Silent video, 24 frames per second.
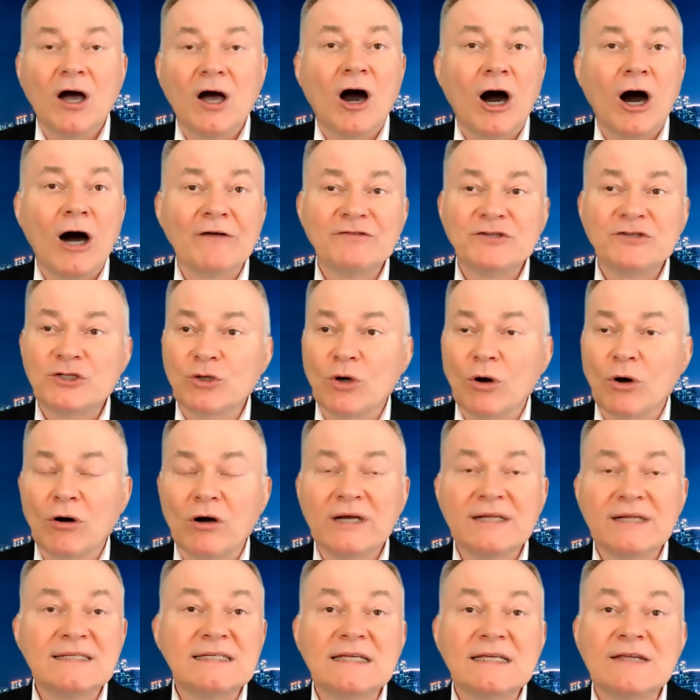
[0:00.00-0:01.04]

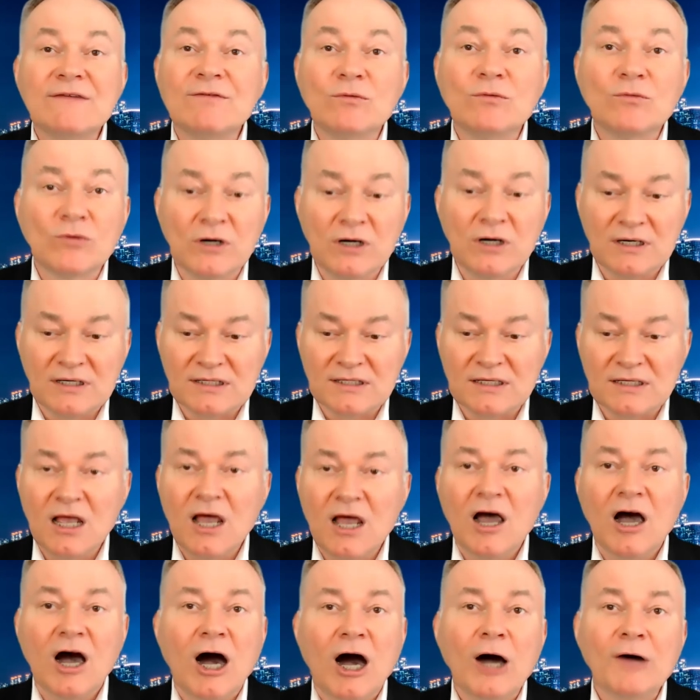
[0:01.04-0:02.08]
Offshore, it's even worse.
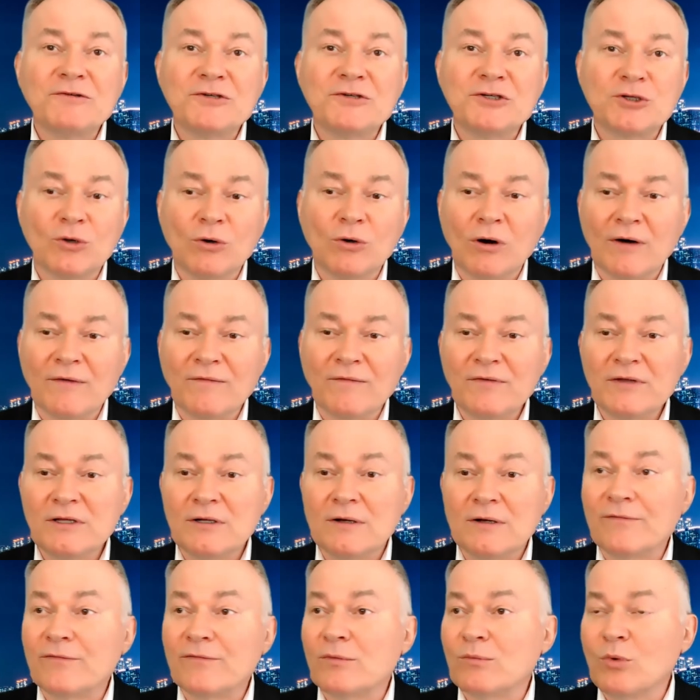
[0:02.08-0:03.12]
Offshore, you
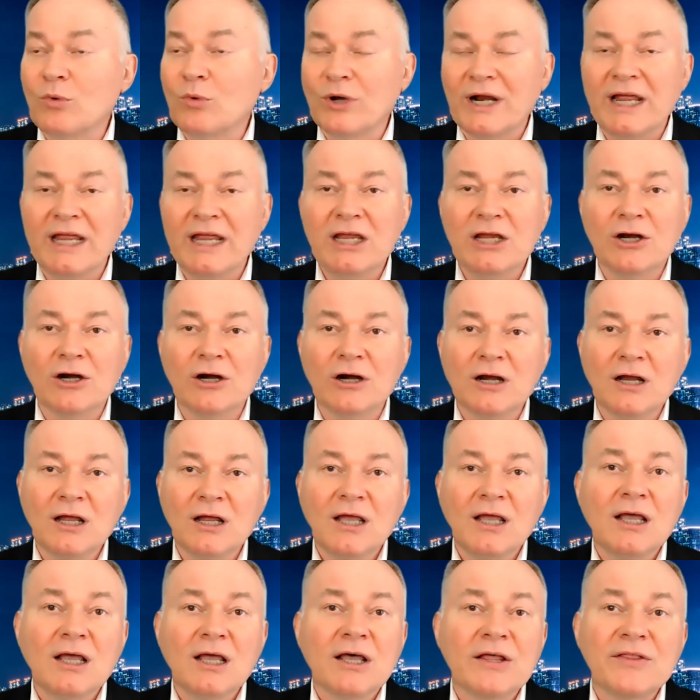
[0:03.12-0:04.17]
know, from what I hear,
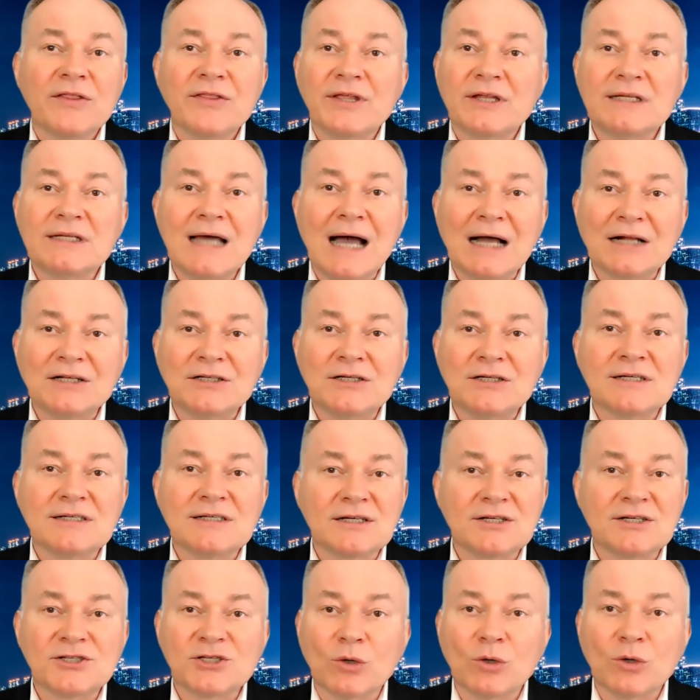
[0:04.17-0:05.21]
the doctors
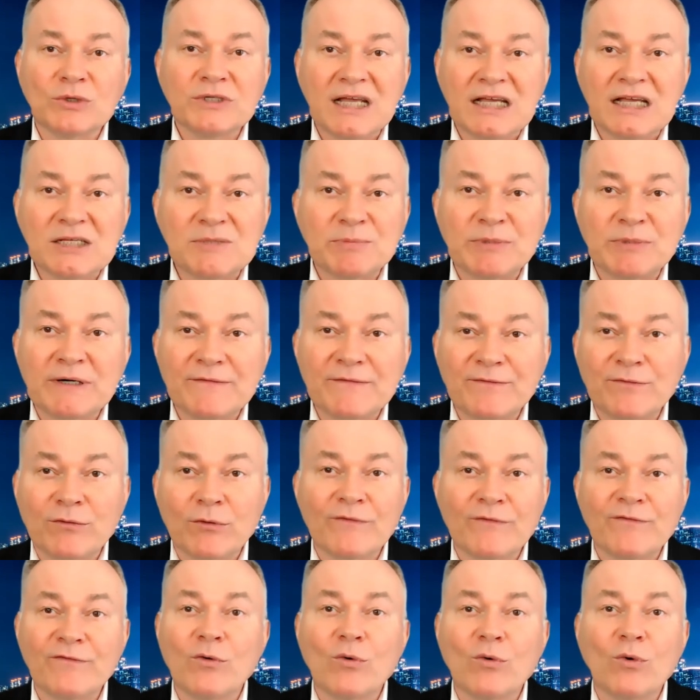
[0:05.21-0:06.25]
are so desperate
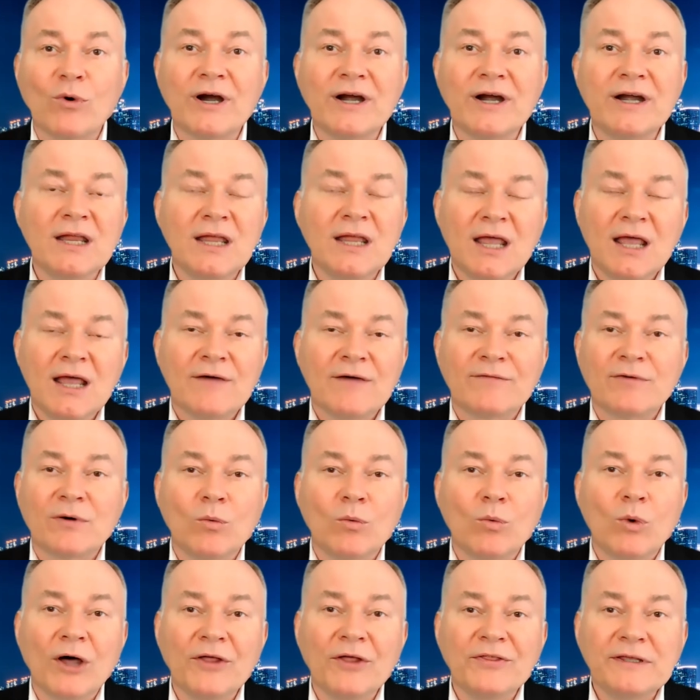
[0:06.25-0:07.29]
for foreign, for
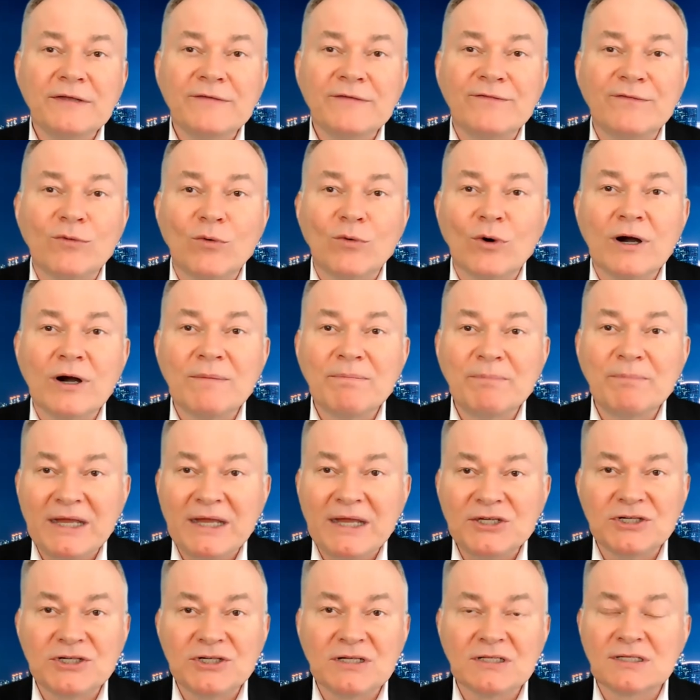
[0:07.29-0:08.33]
wealthy foreign
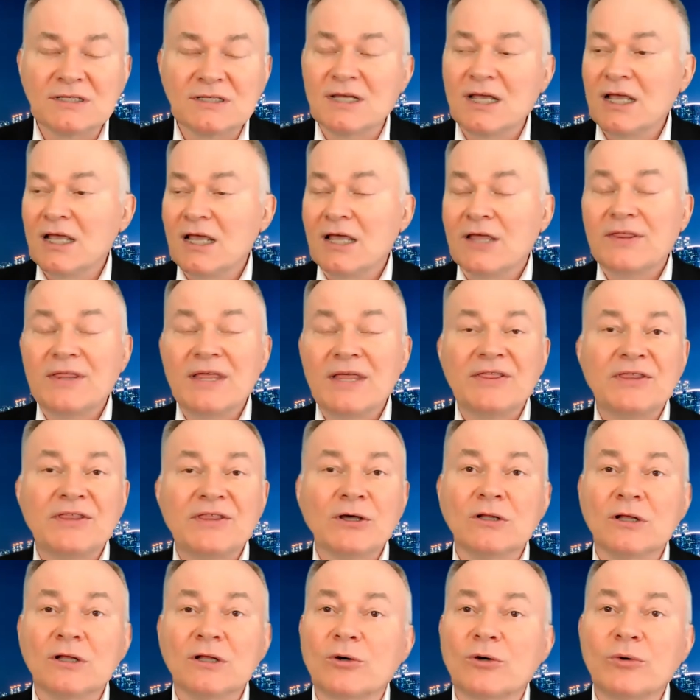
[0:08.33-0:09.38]
patients that
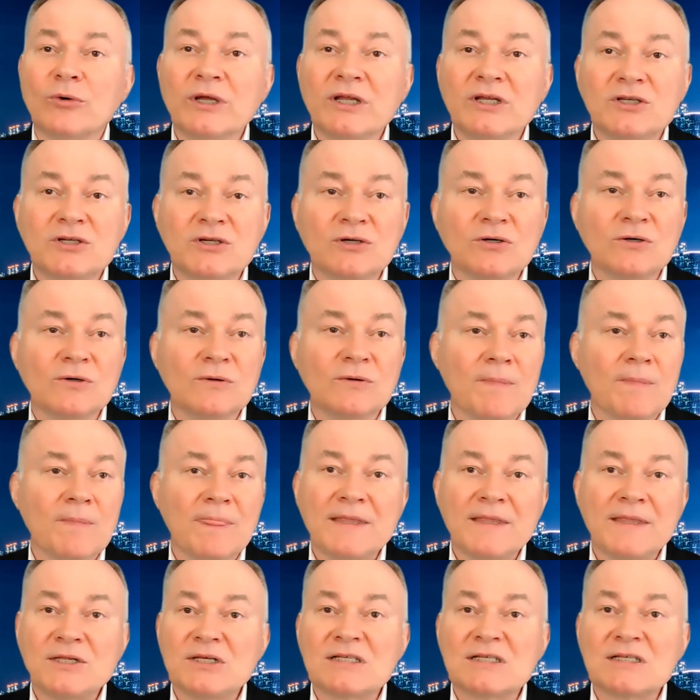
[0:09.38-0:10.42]
they'll agree to
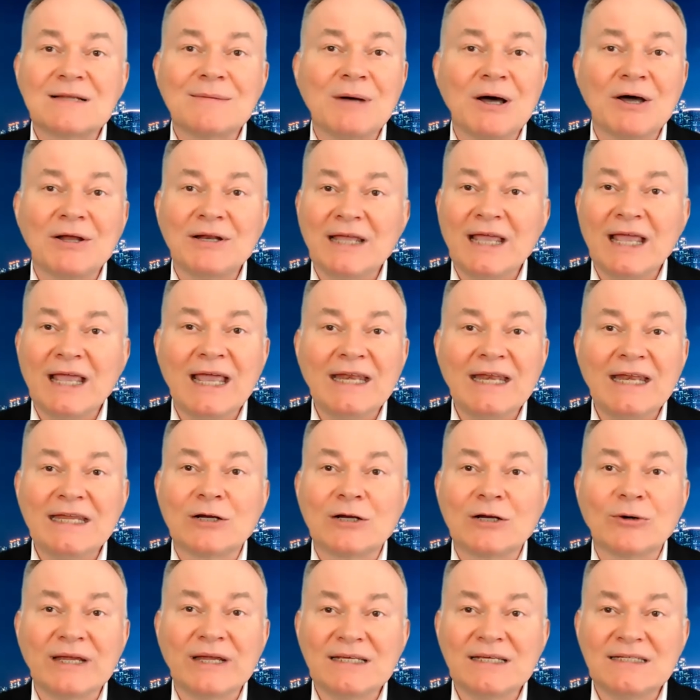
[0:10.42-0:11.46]
just about any
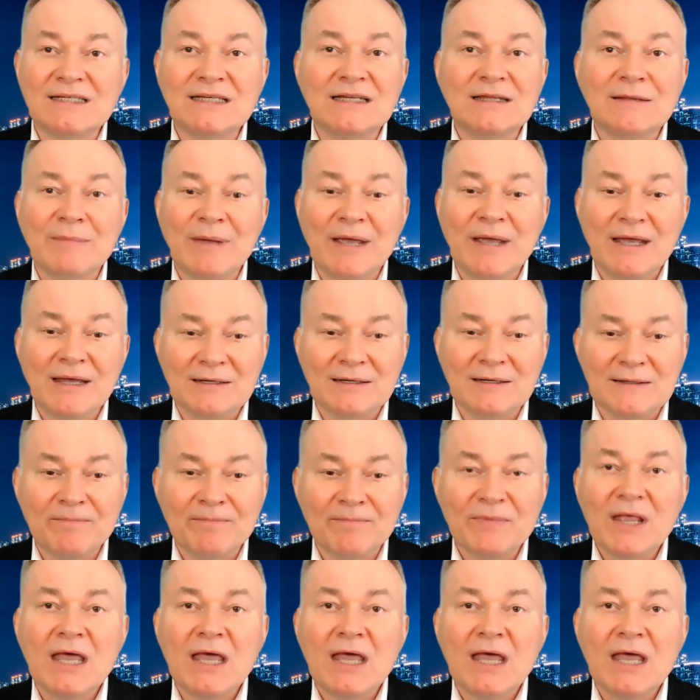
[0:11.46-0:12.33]
crazy demand.